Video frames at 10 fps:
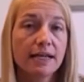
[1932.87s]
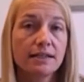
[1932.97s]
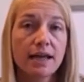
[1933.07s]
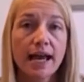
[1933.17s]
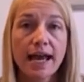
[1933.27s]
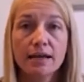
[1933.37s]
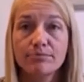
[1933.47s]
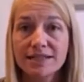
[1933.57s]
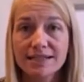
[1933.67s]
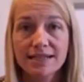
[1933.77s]
and I
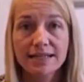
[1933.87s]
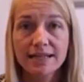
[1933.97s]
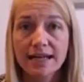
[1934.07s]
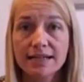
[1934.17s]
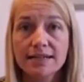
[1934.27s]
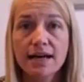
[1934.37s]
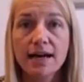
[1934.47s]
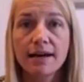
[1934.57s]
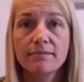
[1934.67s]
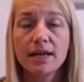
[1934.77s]
had a business at that
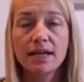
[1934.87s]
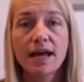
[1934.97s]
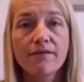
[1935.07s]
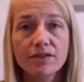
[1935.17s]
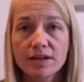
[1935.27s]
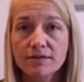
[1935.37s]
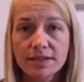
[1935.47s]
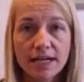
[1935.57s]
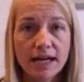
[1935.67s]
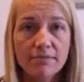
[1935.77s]
time, and everything
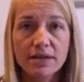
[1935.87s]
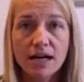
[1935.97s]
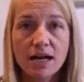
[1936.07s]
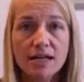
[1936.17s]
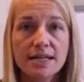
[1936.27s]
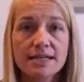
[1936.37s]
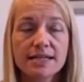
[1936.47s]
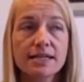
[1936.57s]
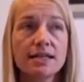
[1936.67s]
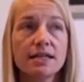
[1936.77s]
was kind of
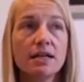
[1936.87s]
monotonous.